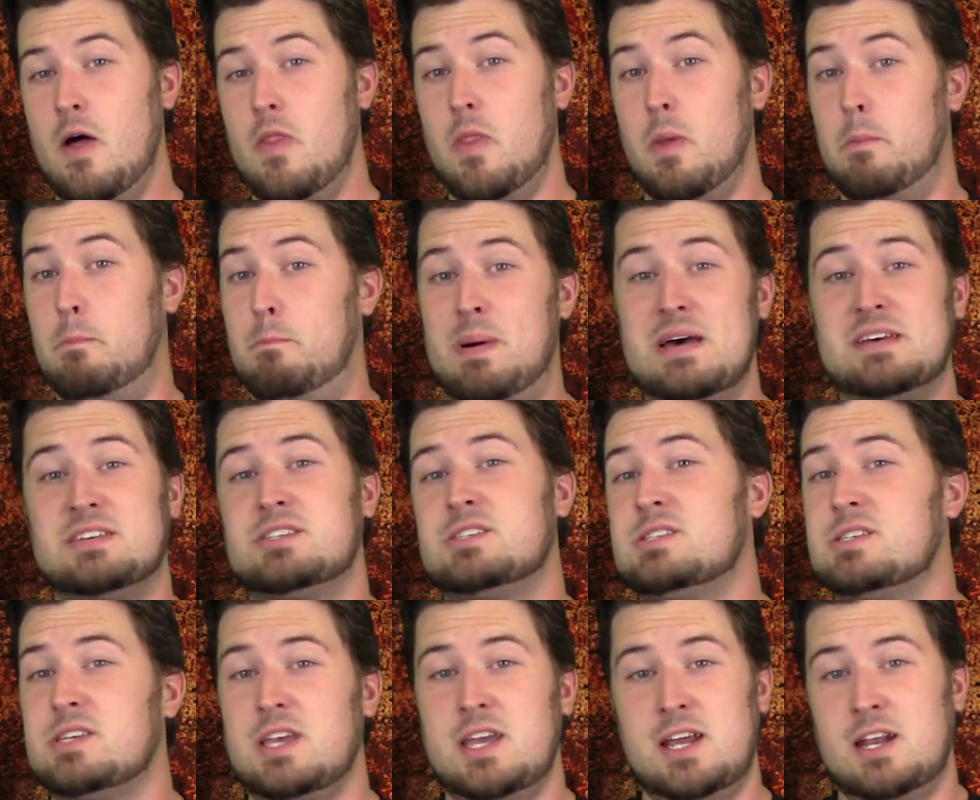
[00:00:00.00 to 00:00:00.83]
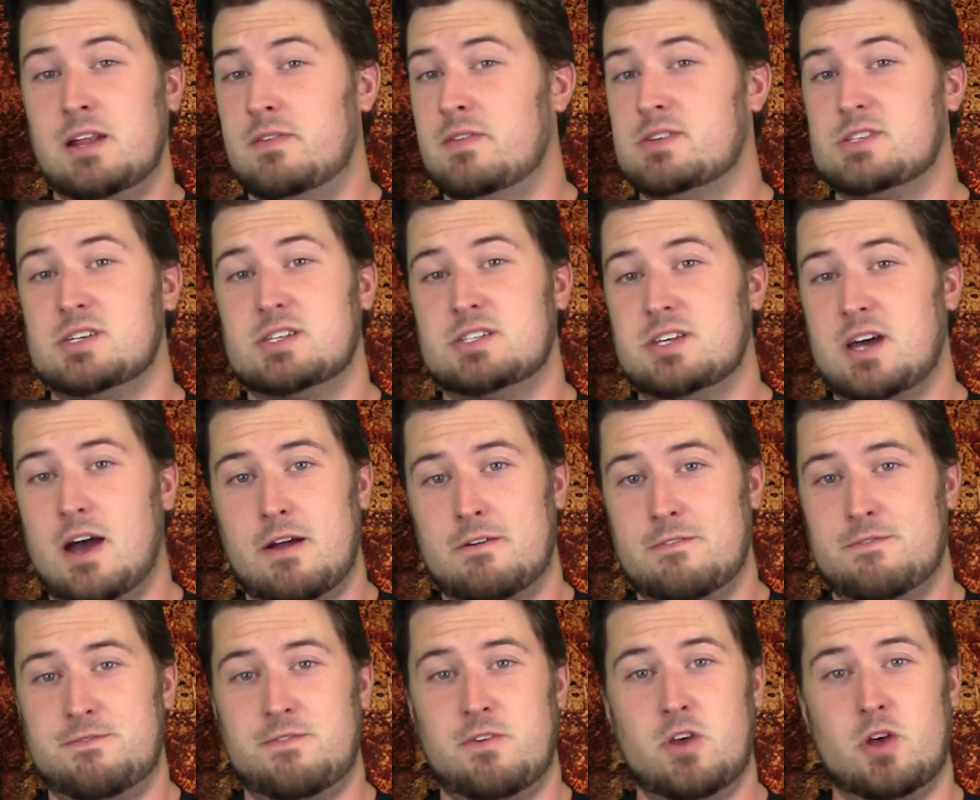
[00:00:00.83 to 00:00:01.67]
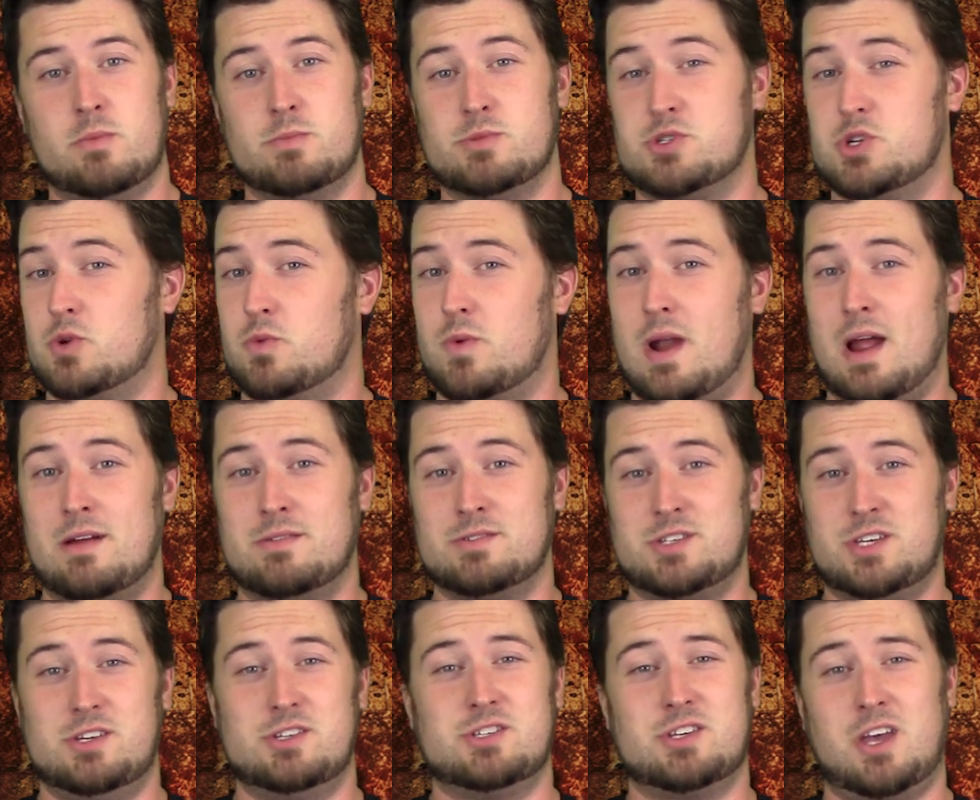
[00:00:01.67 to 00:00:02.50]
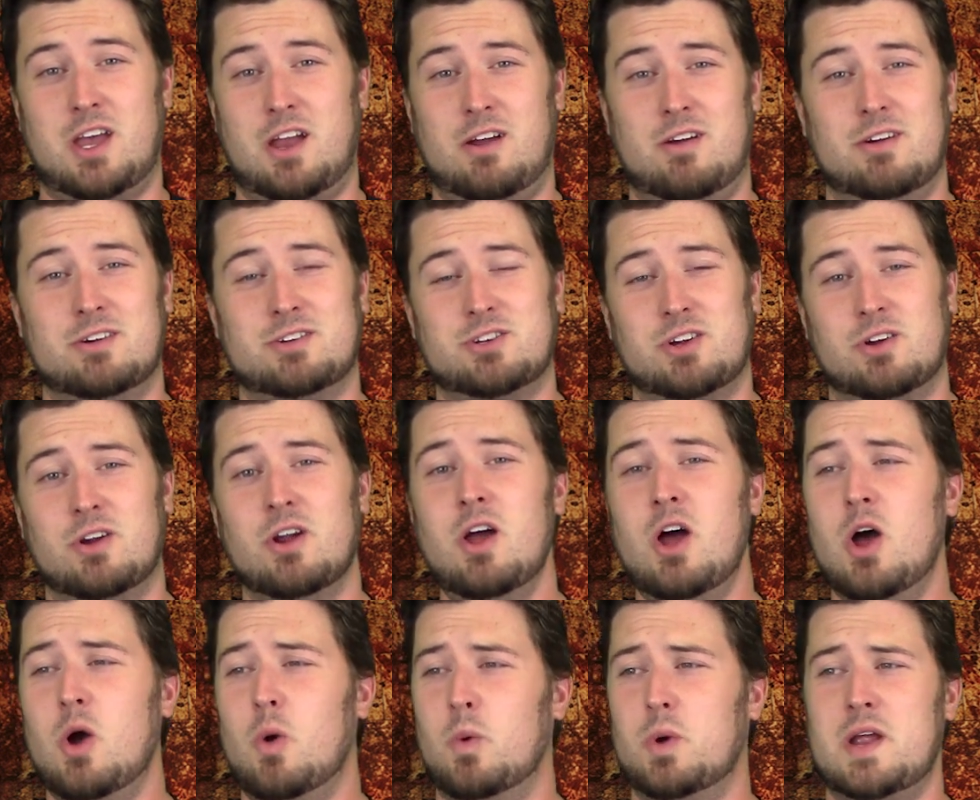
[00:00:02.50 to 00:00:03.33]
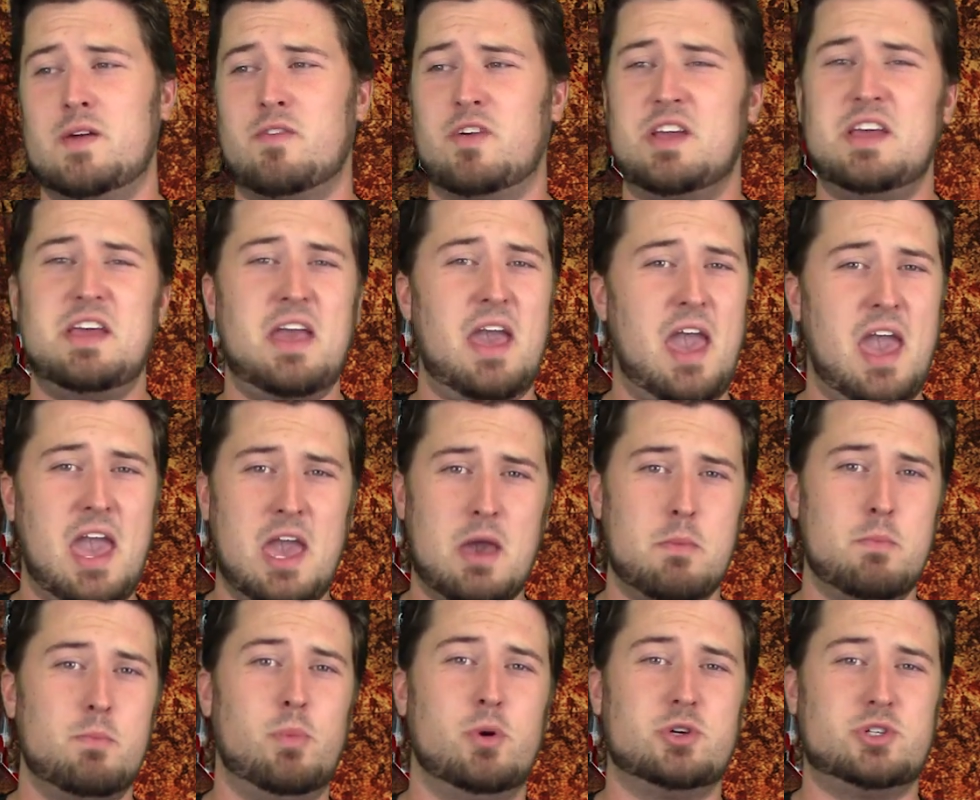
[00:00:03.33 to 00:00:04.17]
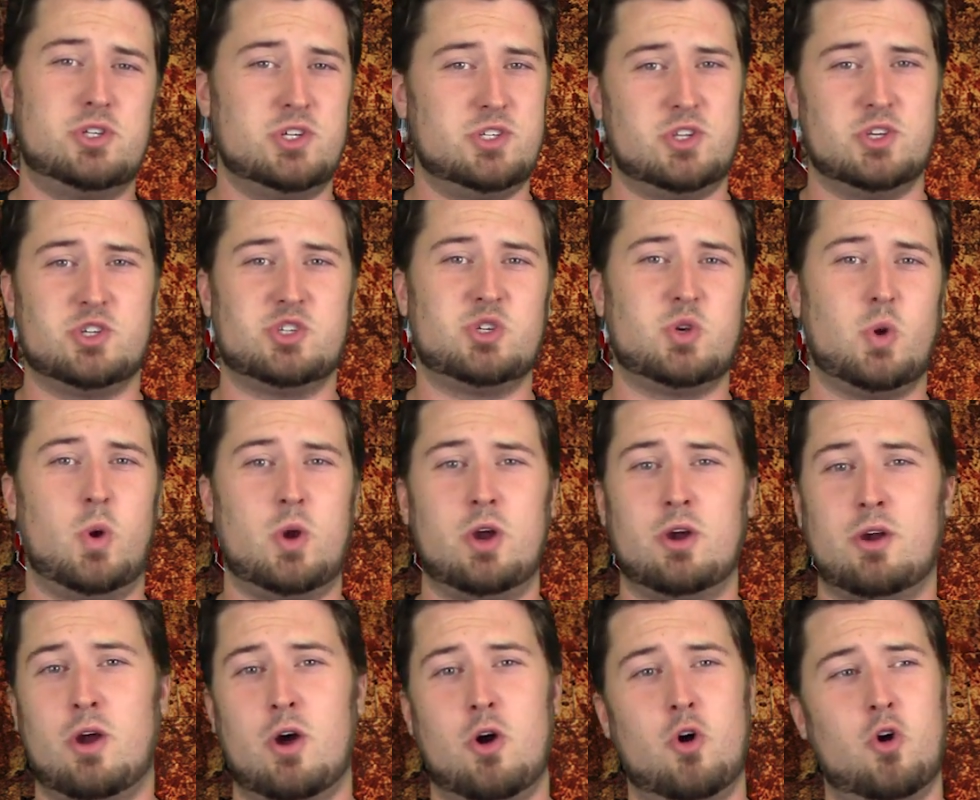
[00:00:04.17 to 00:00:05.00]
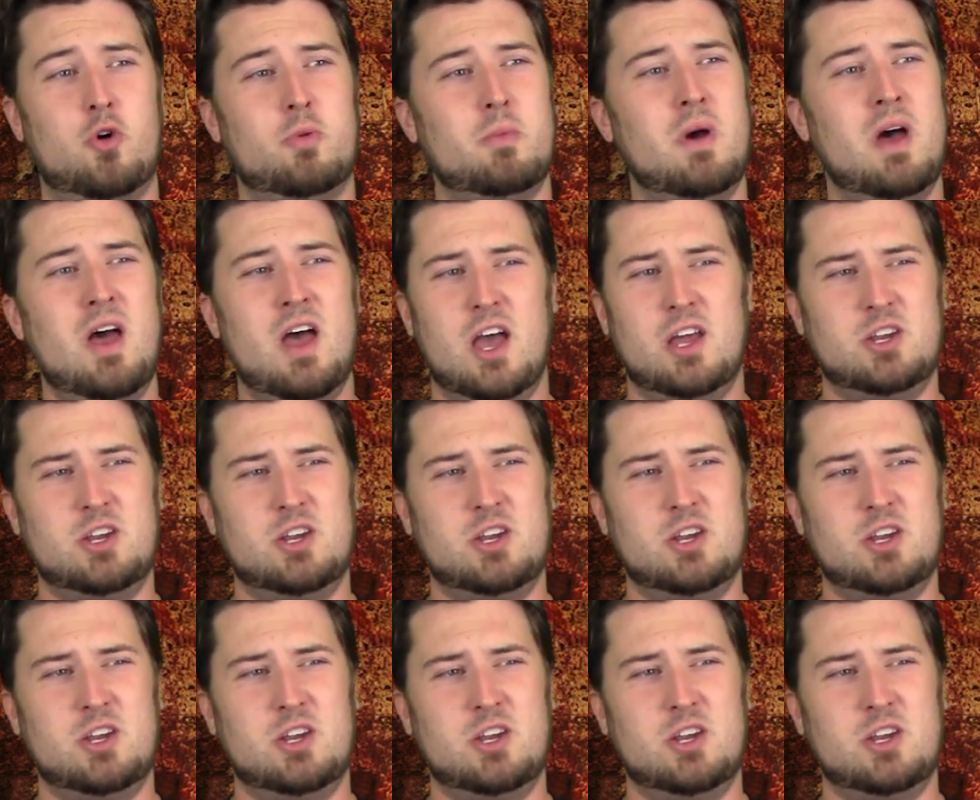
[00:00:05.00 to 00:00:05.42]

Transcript: the best scene in this entire film surrounds his character whenever he ambushes the Sawyer home